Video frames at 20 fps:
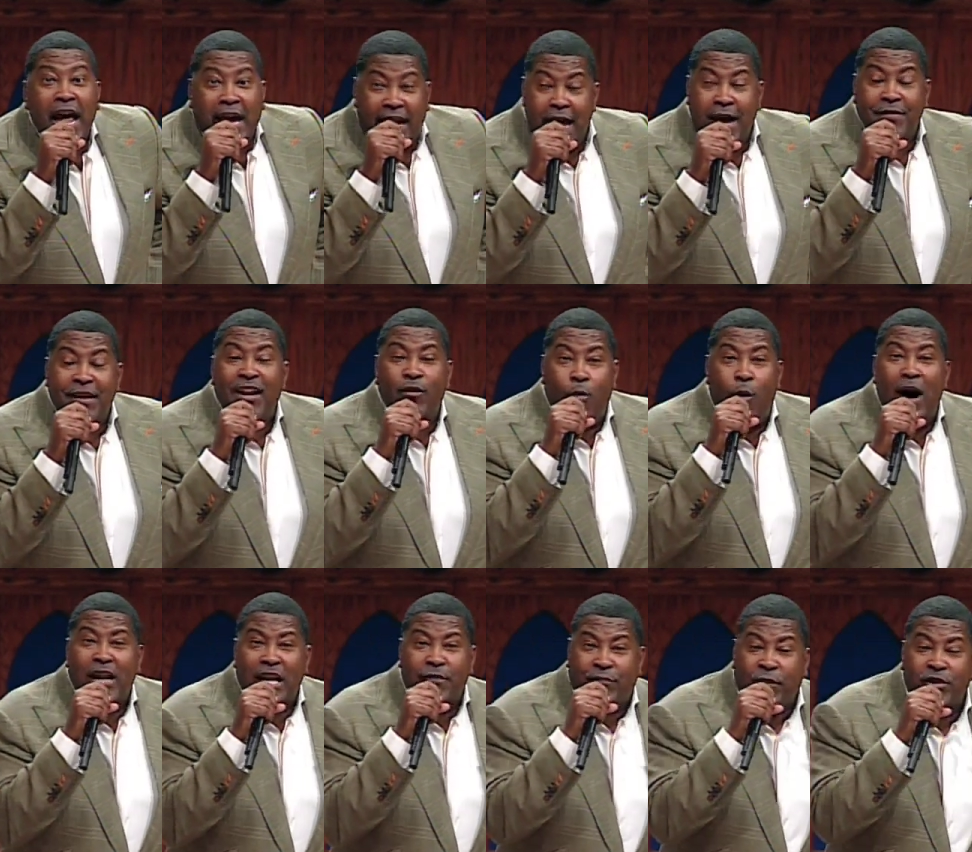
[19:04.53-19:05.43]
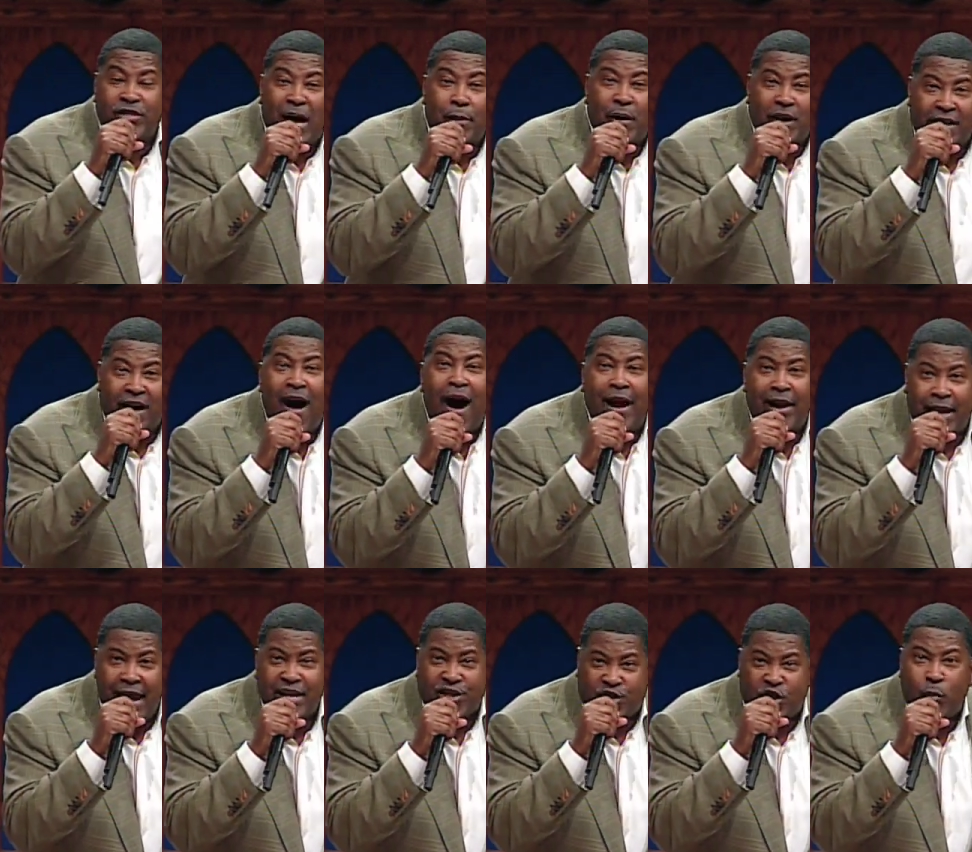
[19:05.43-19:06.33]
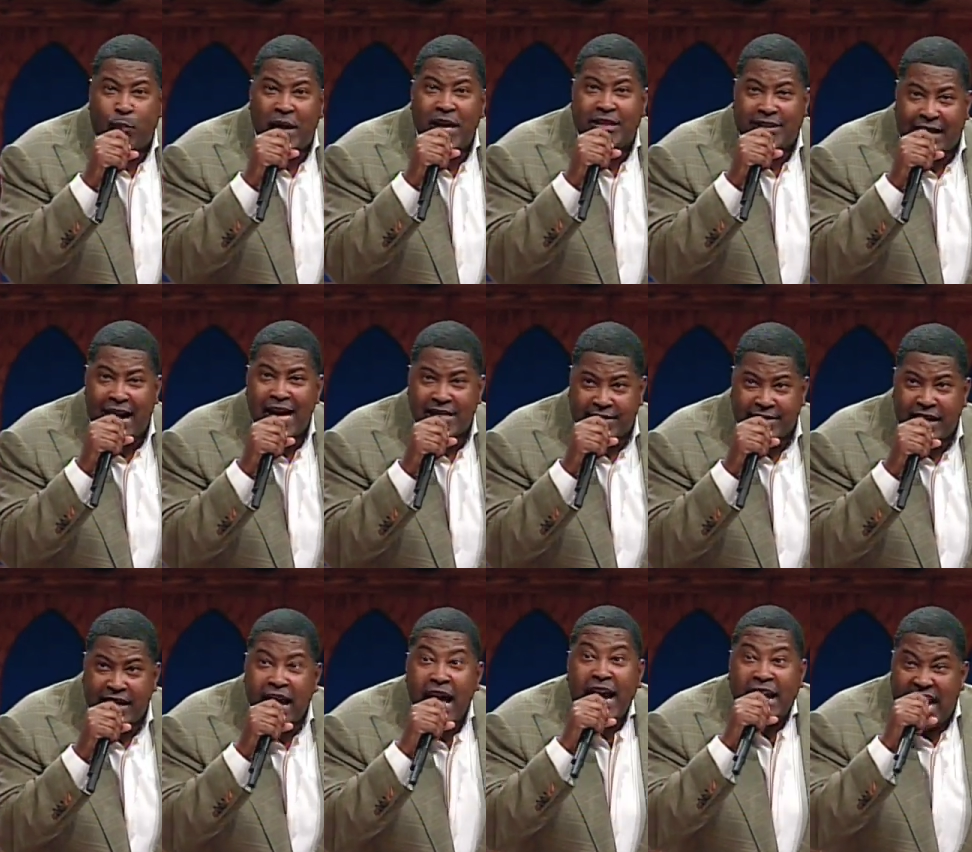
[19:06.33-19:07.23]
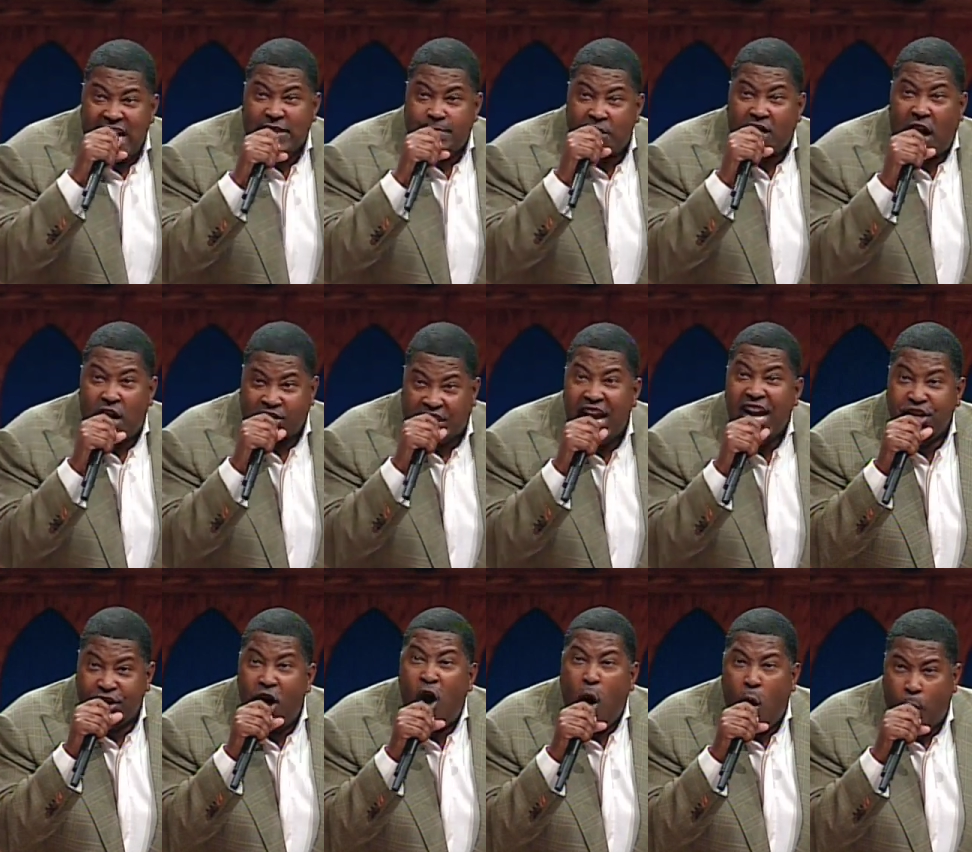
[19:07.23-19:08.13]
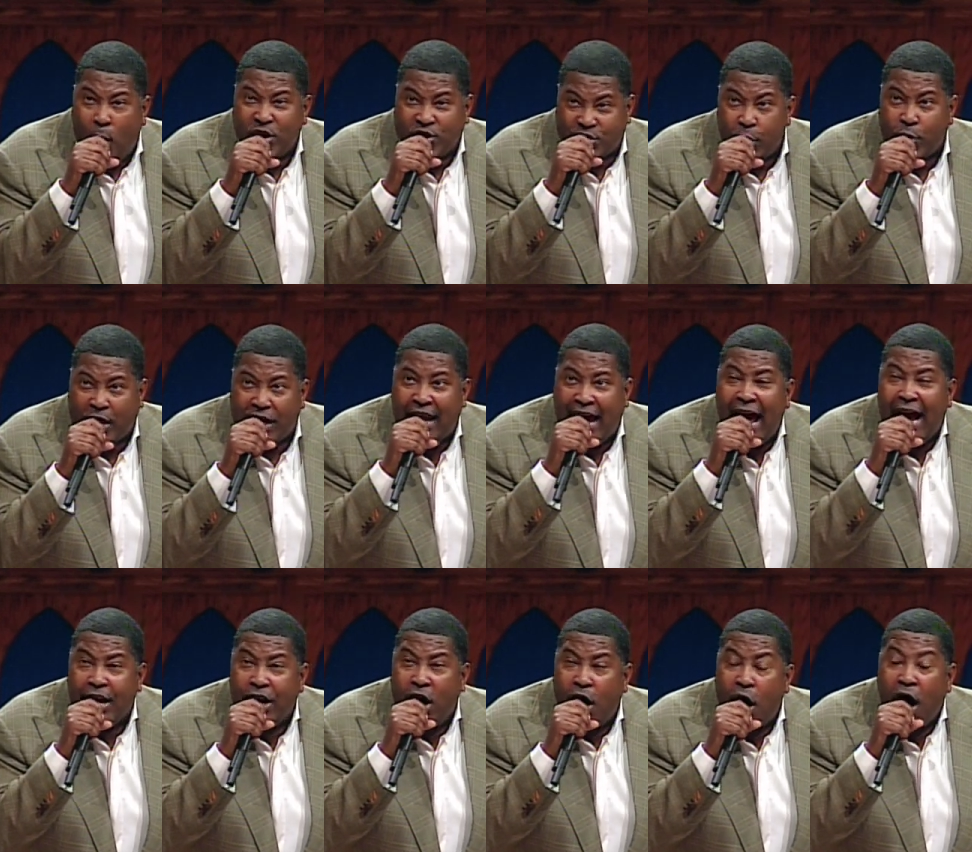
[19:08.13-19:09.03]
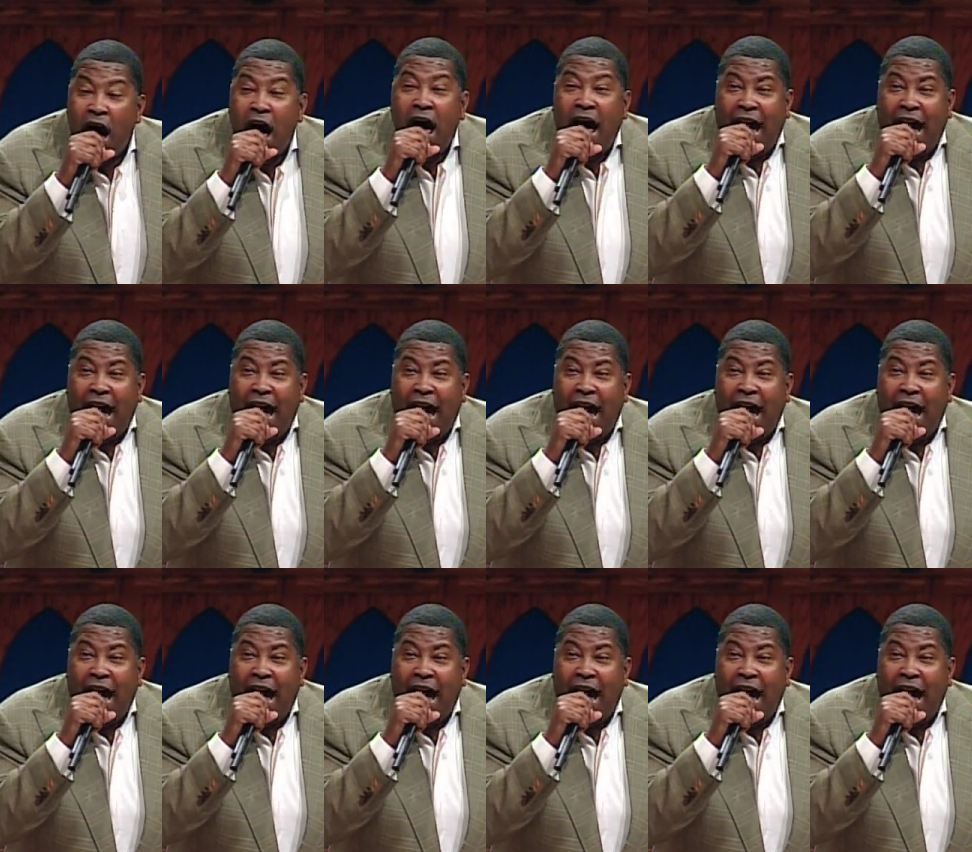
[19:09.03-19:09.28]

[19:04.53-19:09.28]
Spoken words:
Isn't it wonderful that when God lets you be tested, it's because he knows what you can handle,